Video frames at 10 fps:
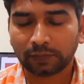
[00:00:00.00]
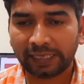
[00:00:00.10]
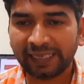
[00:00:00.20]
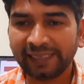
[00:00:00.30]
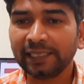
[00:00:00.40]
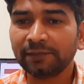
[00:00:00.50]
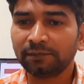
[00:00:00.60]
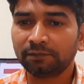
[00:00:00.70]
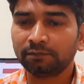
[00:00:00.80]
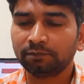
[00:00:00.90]

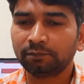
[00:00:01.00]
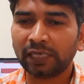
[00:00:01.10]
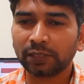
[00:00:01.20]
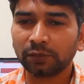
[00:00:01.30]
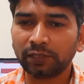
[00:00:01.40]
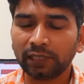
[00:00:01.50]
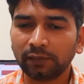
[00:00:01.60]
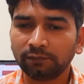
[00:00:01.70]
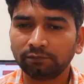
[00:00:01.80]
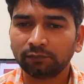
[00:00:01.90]
AEM,
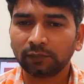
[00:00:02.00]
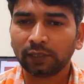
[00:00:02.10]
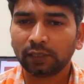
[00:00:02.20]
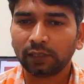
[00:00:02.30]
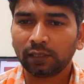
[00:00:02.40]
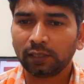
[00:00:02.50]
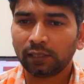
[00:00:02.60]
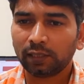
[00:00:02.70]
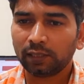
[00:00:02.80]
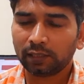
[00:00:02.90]
Magnolia,
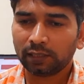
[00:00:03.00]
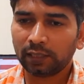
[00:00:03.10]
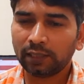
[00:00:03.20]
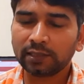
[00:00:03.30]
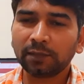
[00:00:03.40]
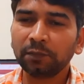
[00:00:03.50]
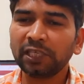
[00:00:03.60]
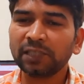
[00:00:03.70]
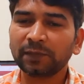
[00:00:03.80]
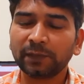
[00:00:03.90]
and some
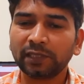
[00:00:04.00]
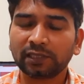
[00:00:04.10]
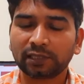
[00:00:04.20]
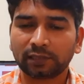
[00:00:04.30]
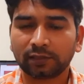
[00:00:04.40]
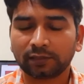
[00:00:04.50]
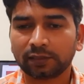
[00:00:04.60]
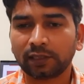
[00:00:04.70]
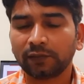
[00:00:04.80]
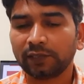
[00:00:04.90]
PHP based
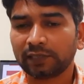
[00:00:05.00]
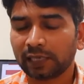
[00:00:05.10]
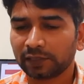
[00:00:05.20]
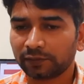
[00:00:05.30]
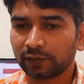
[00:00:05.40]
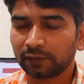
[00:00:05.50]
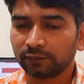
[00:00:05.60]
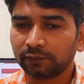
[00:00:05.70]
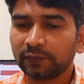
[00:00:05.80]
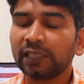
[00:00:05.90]
servers as well.
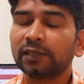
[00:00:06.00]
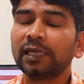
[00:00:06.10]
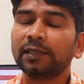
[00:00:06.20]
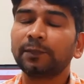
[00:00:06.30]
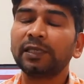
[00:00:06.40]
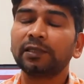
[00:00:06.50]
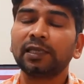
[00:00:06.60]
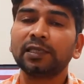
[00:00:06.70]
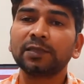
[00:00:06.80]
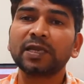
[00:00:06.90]

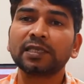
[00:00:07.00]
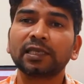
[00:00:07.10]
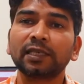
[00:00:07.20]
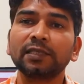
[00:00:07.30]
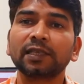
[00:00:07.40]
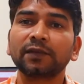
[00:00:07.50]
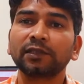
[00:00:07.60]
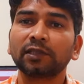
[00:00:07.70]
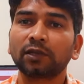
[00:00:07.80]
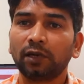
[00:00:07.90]
That is basically serving
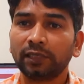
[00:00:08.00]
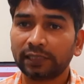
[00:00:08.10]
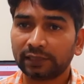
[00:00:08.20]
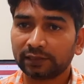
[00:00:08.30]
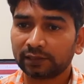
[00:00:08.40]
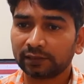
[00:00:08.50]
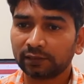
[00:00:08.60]
the contents.